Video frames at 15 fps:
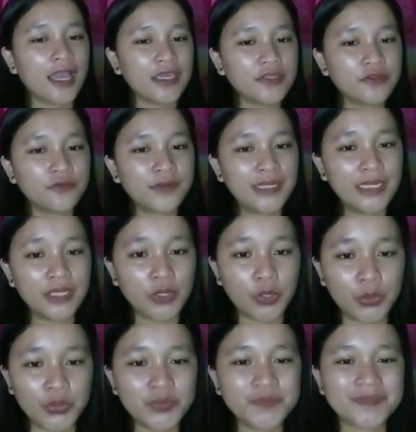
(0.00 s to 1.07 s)
I do really
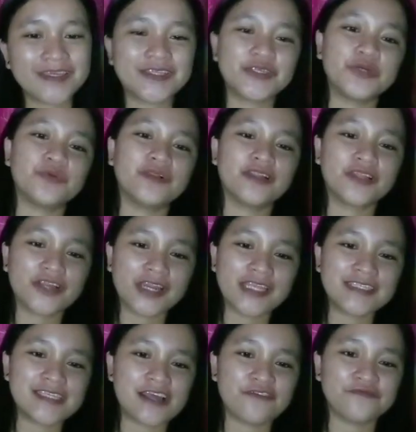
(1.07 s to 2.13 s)
hope that you will
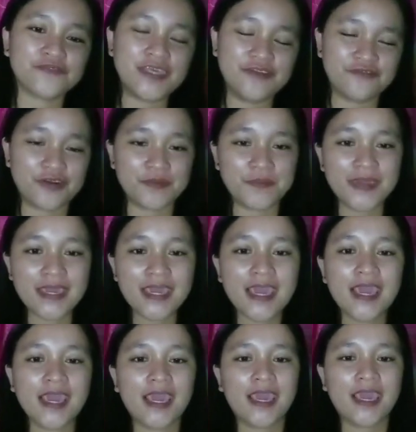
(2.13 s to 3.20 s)
learn something from me,
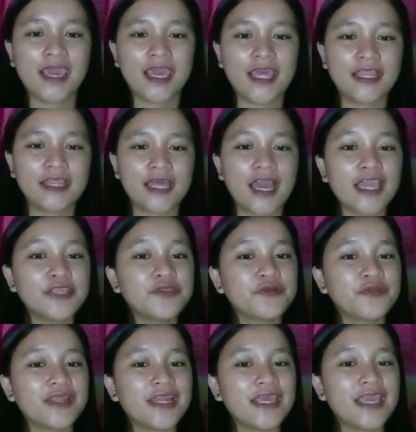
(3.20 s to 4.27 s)
and I
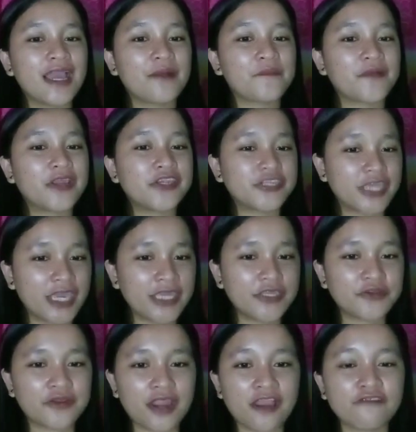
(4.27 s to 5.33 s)
do really
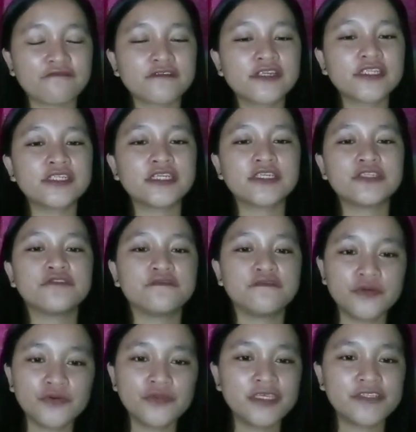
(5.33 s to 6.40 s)
appreciate your effort just to
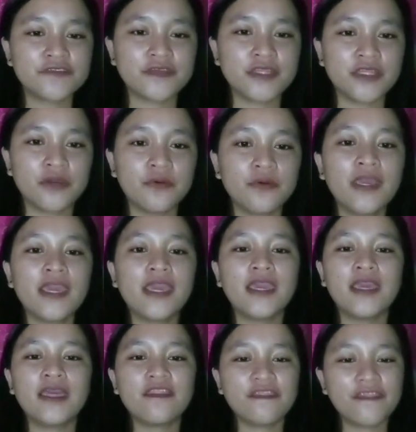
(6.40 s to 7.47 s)
view this video,
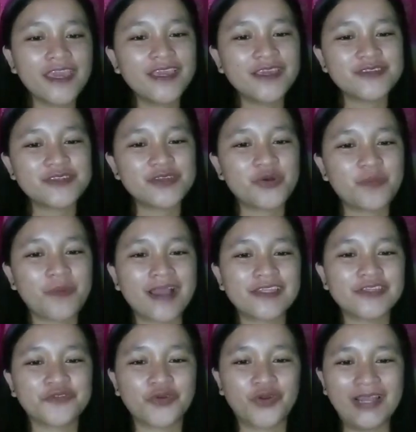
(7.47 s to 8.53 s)
and thank you so
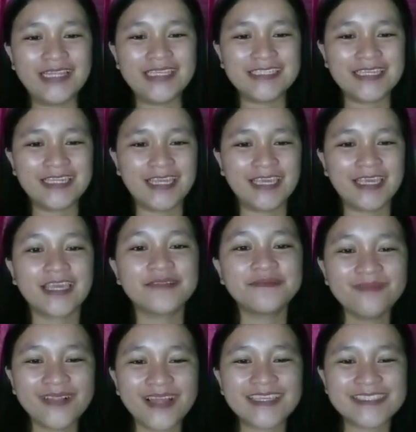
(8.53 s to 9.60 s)
much for listening.
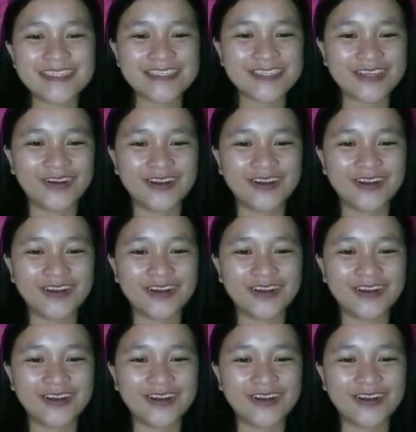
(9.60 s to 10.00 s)
God bless us